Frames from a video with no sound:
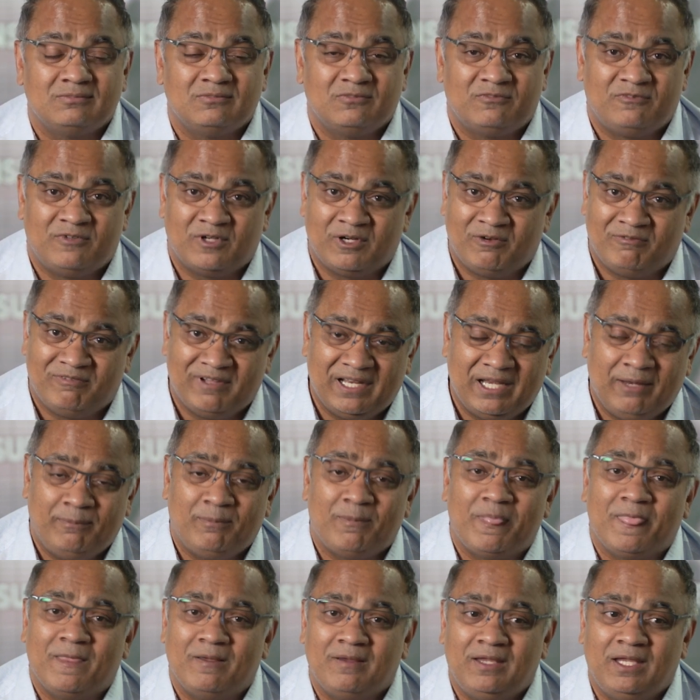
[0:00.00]
for a very
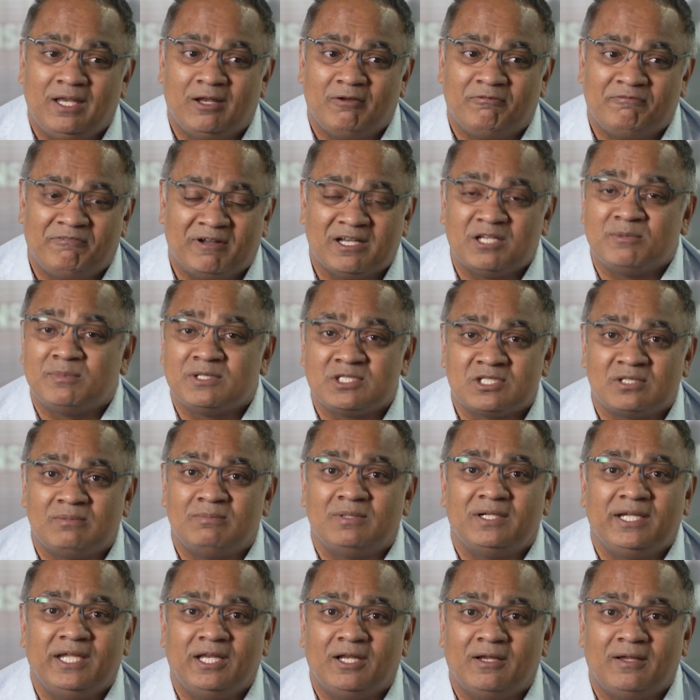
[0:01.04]

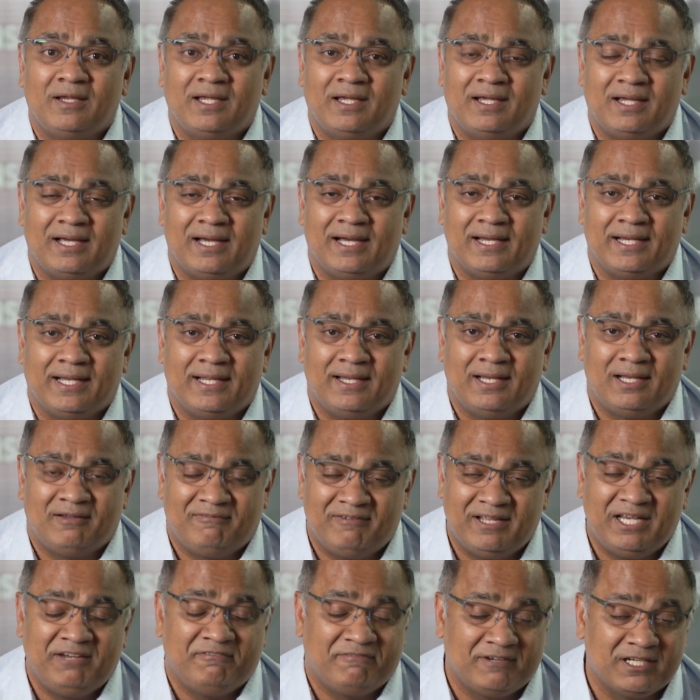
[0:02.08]
fundamental, in a
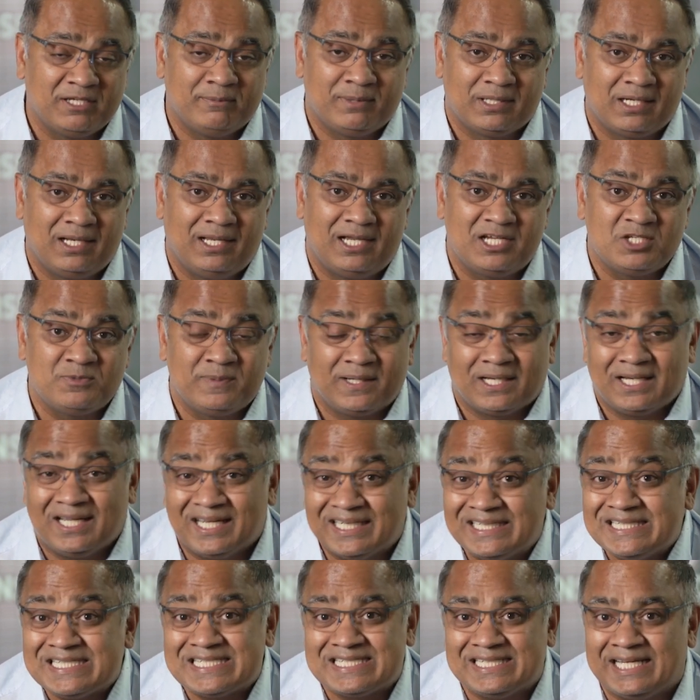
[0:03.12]
very fundamental aspect,
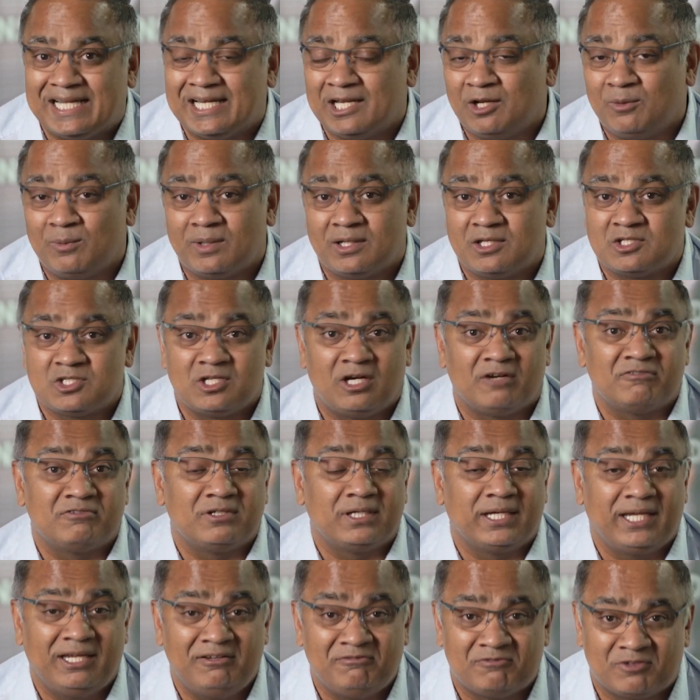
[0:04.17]
understanding where the software
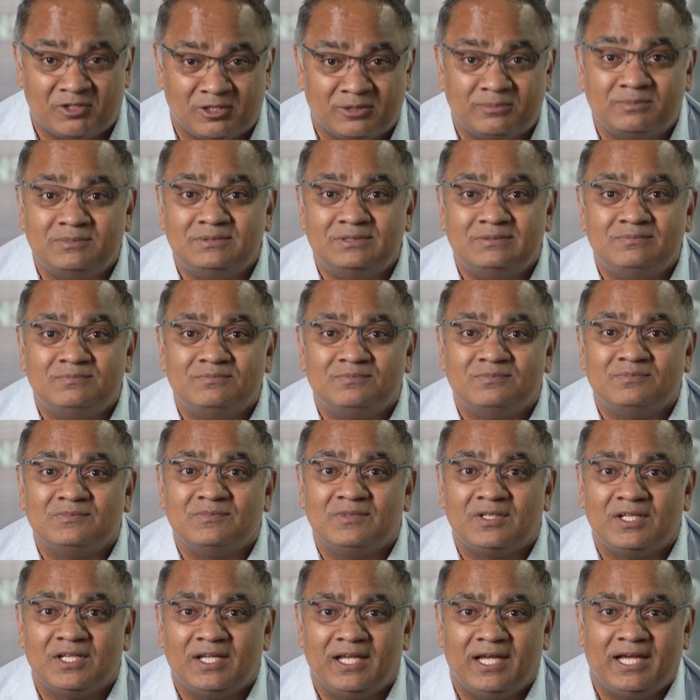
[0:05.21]
came from.
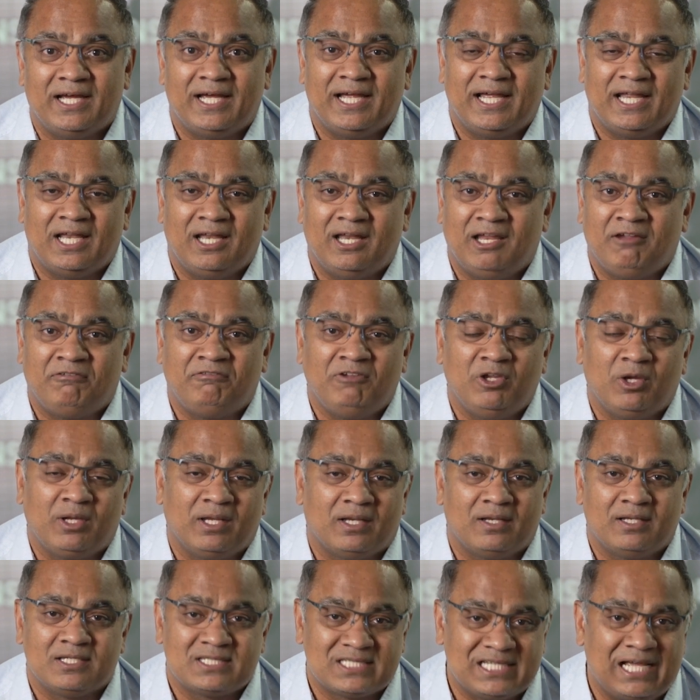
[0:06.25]
And if you
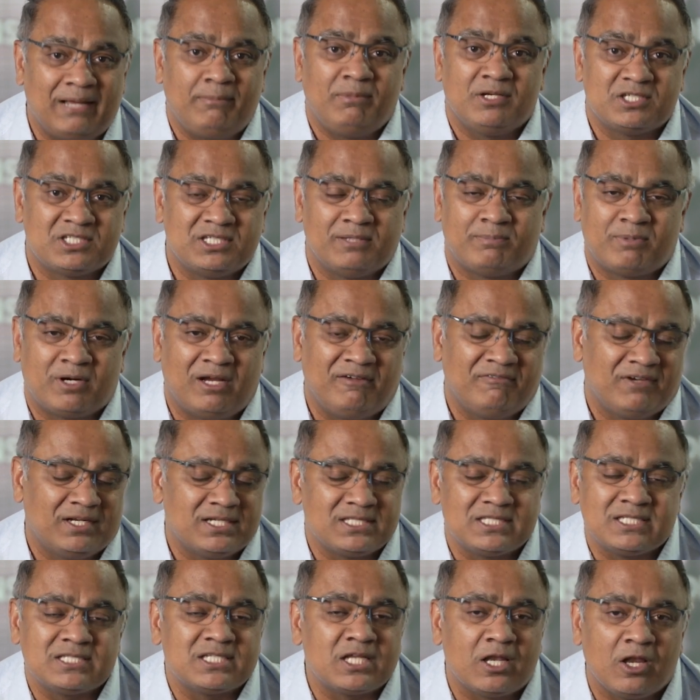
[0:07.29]
can establish the
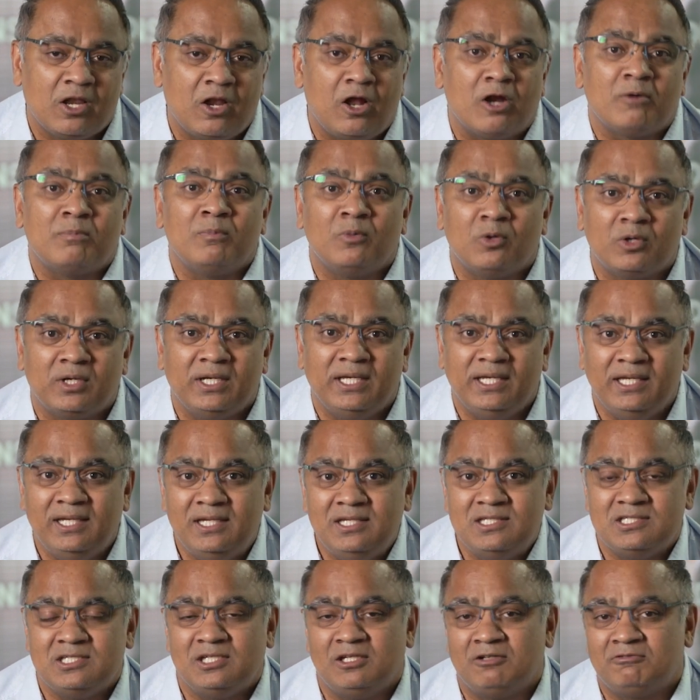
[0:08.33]
provenance, it's a lot more
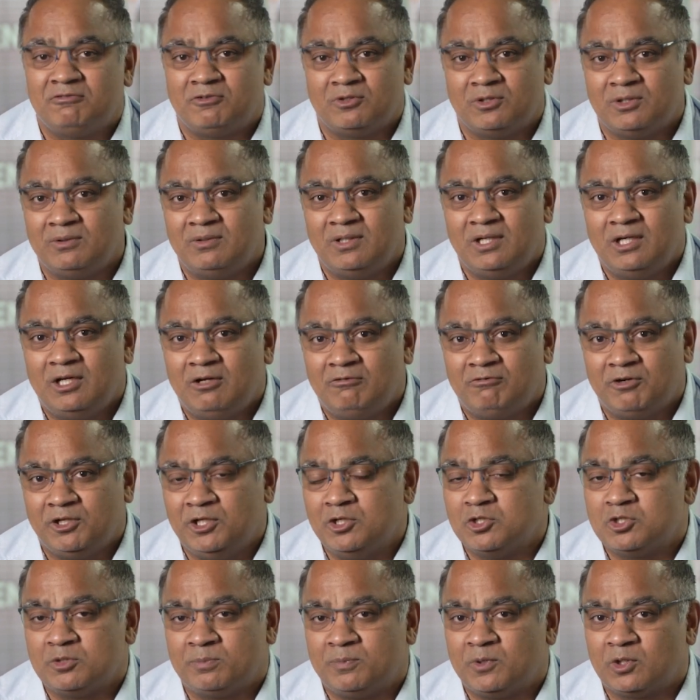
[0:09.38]
easier for
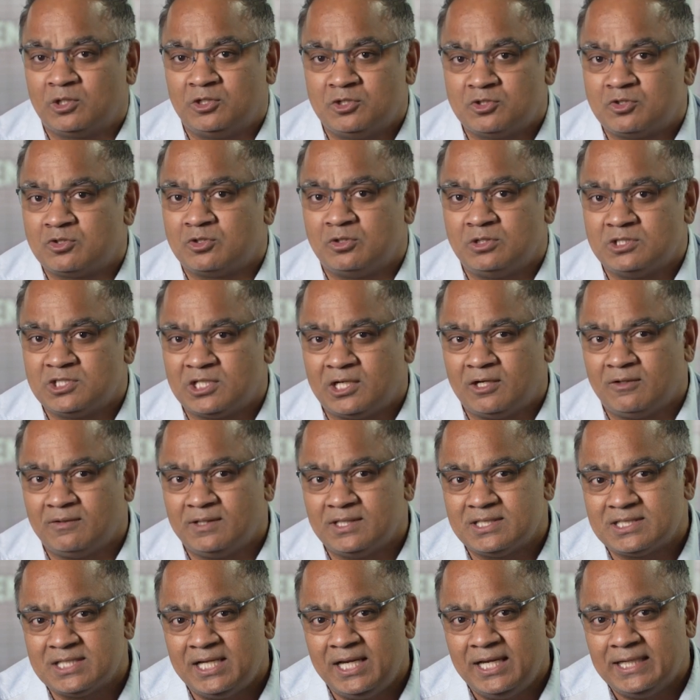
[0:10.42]
you to put controls around
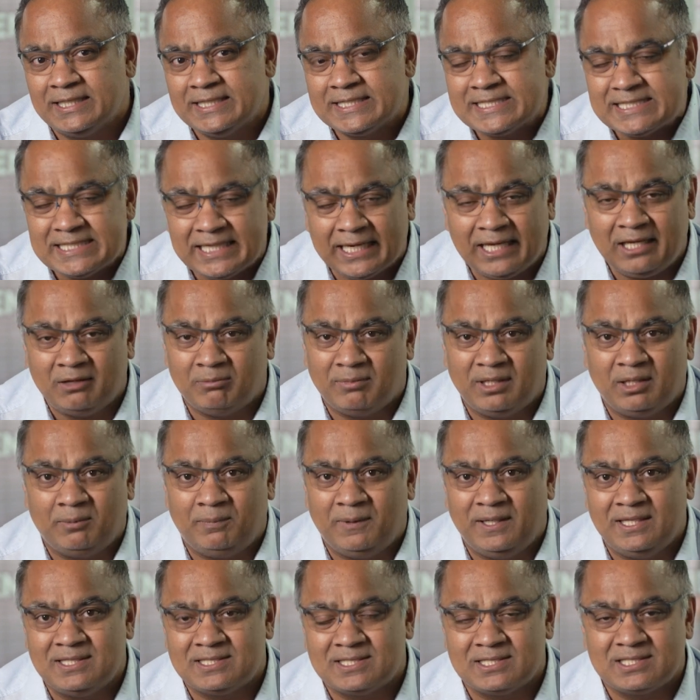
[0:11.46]
this. The second big
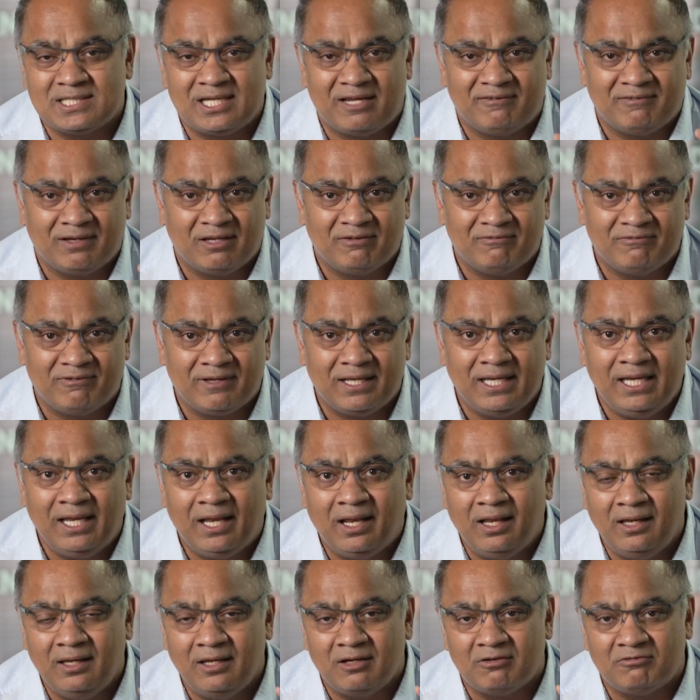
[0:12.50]
piece is having a very
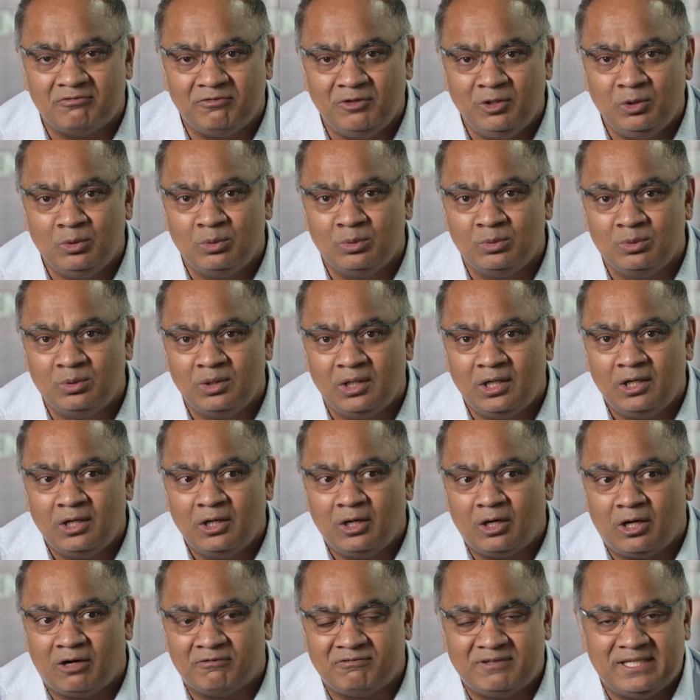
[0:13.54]
clear view
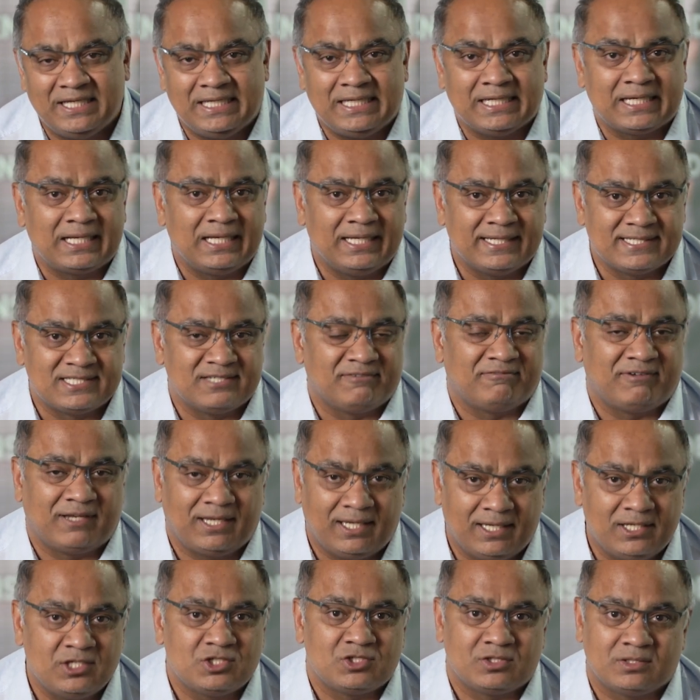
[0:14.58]
of data
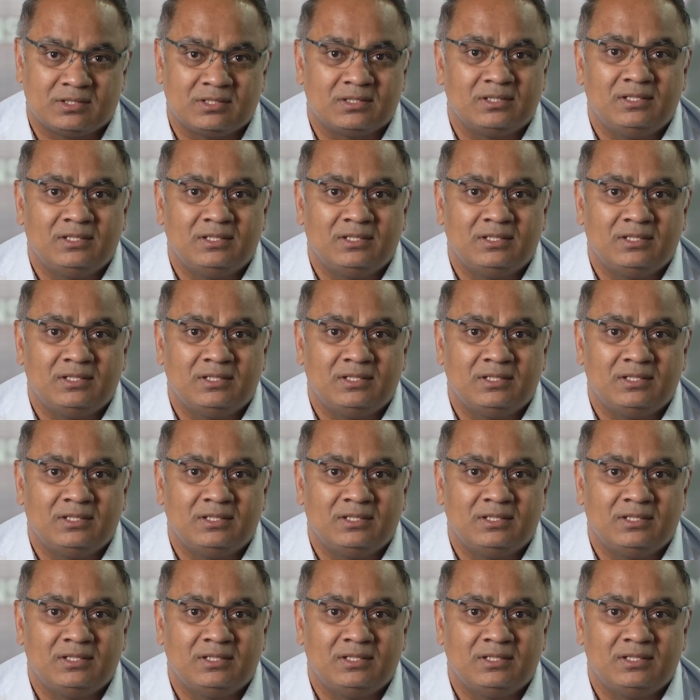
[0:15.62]
classification,